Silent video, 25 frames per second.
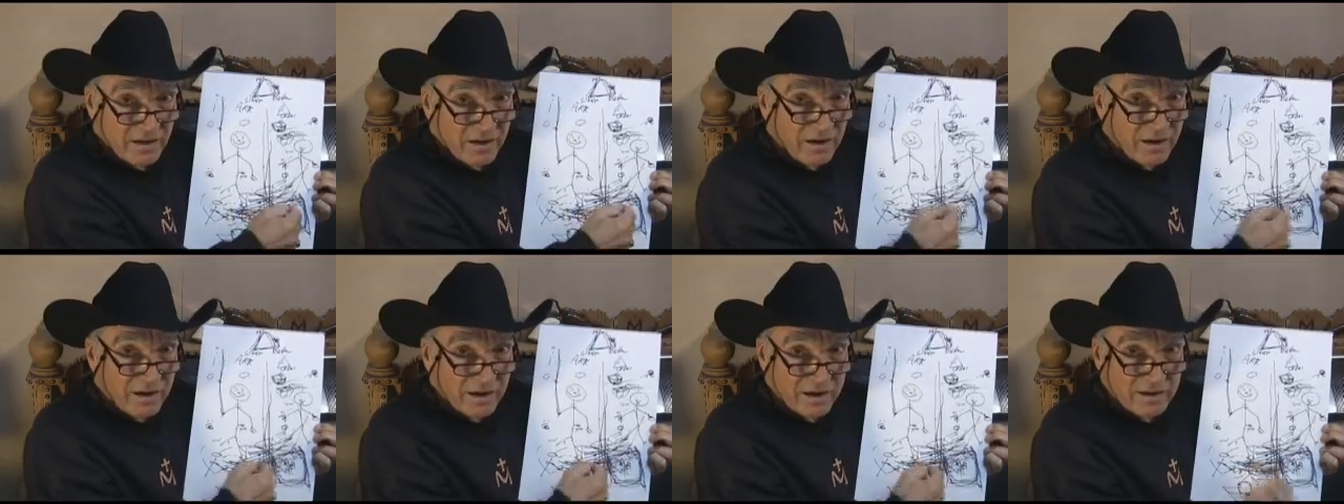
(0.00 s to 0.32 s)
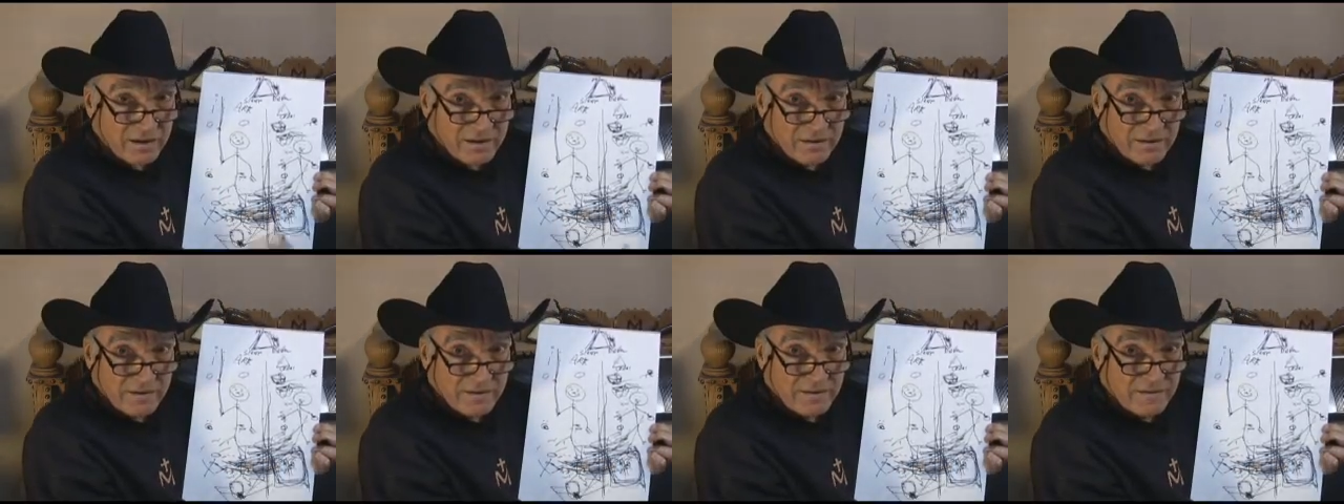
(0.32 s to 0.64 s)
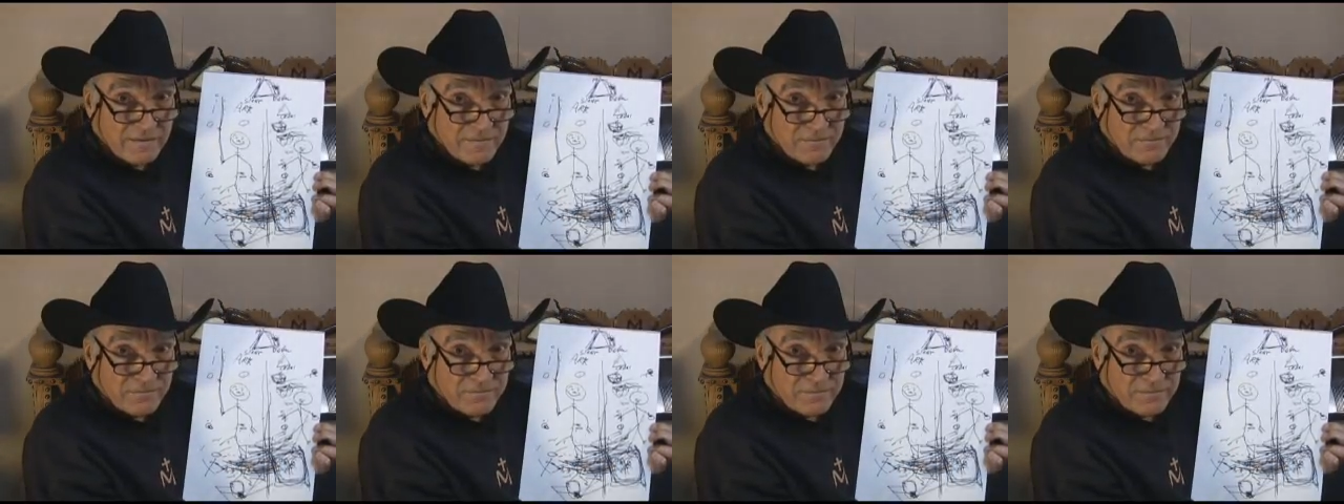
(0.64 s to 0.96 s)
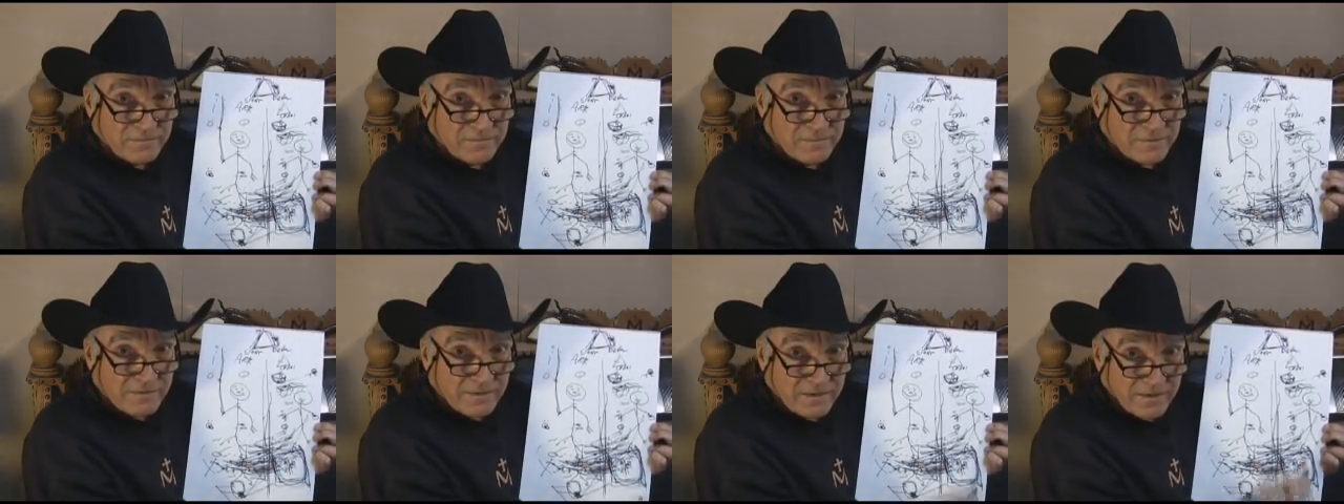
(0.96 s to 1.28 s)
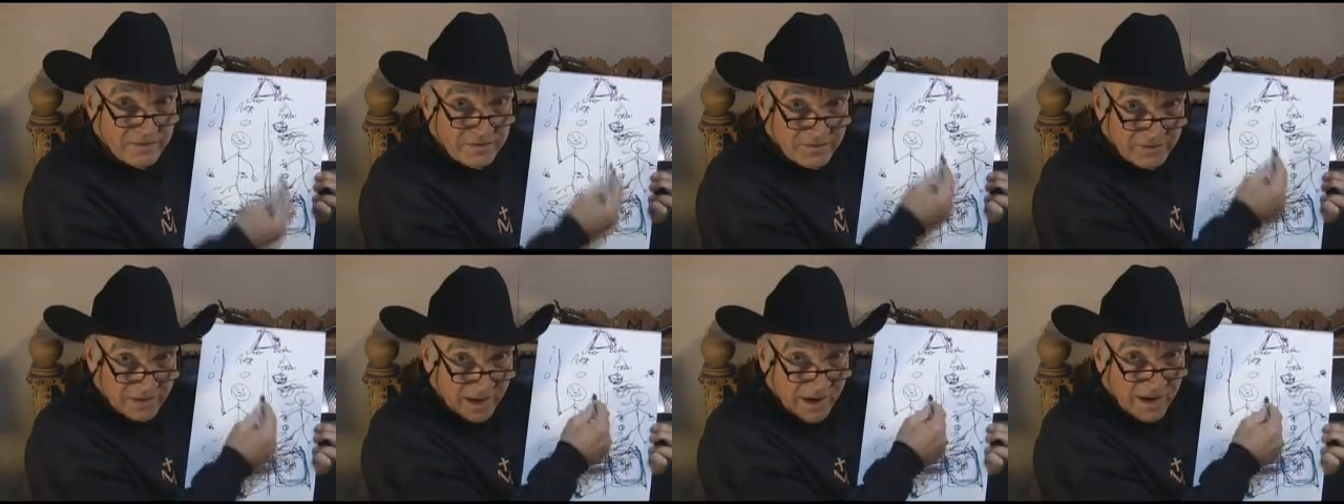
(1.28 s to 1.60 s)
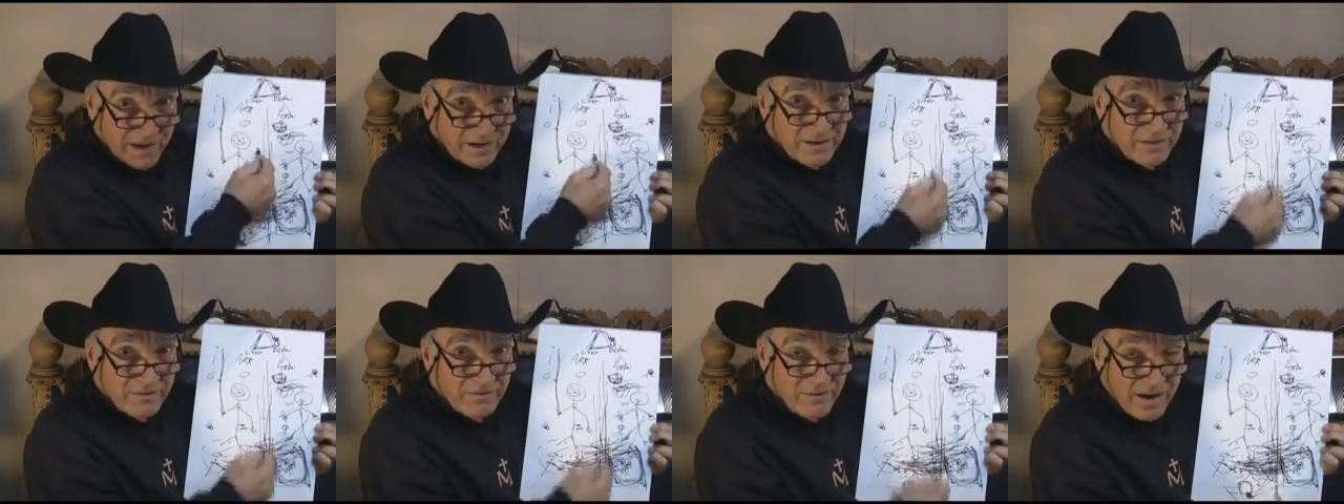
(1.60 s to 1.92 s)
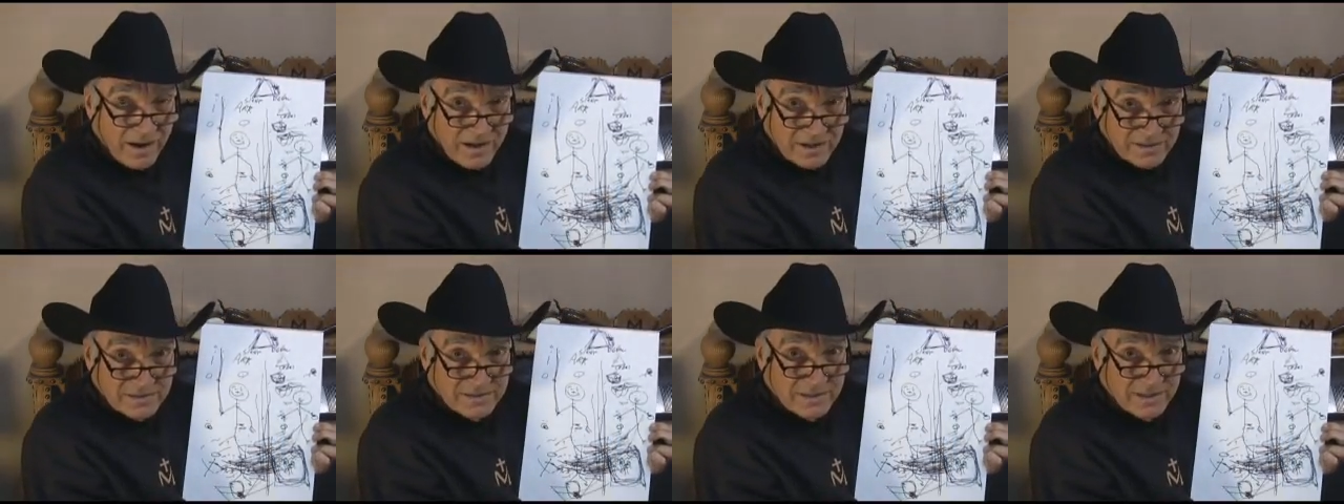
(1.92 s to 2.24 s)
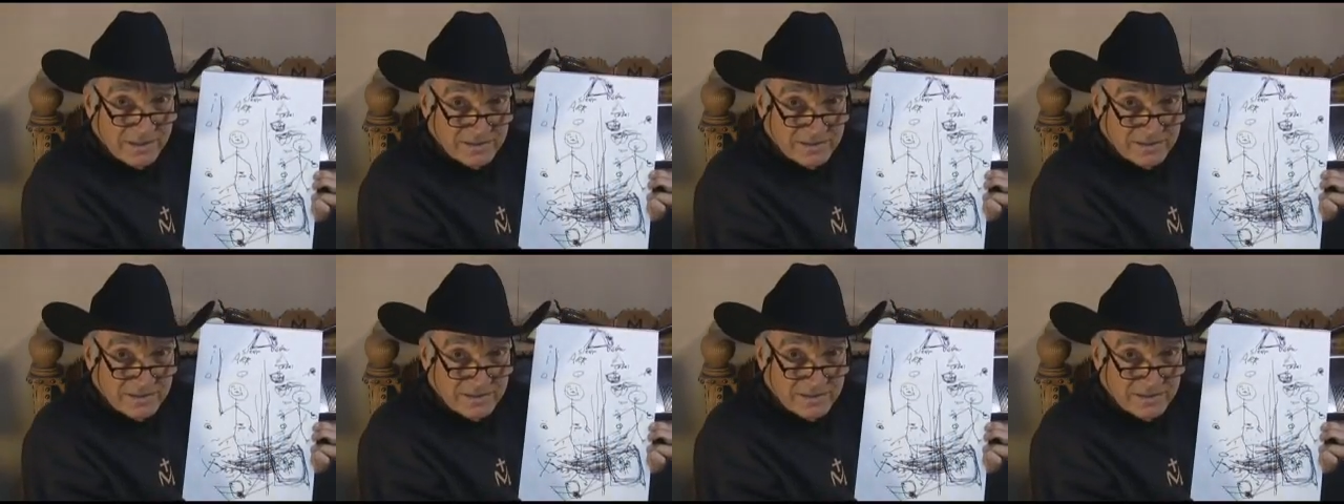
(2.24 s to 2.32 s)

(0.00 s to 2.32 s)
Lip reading: art? It's gotten erased,